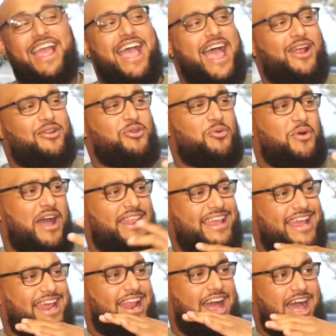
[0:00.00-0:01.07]
I don't know why. I
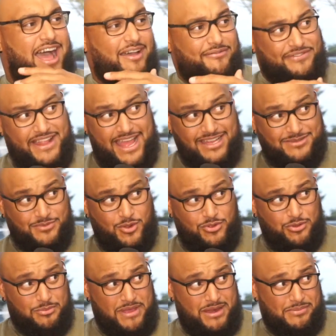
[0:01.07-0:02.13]
got a hot flash. I'm going through
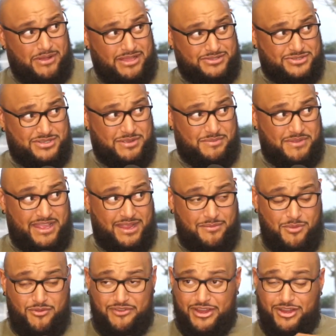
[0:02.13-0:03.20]
menopause or something. Like, I'm
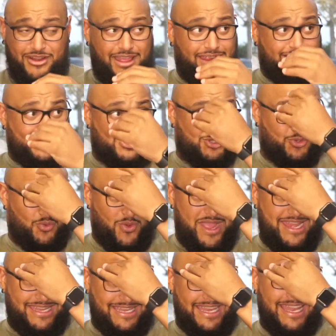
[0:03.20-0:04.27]
over here, like,
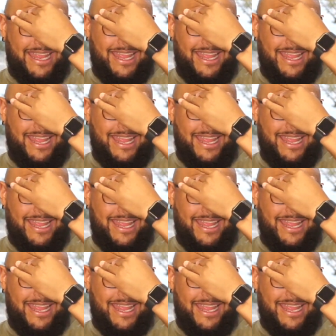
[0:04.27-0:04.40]
sweating.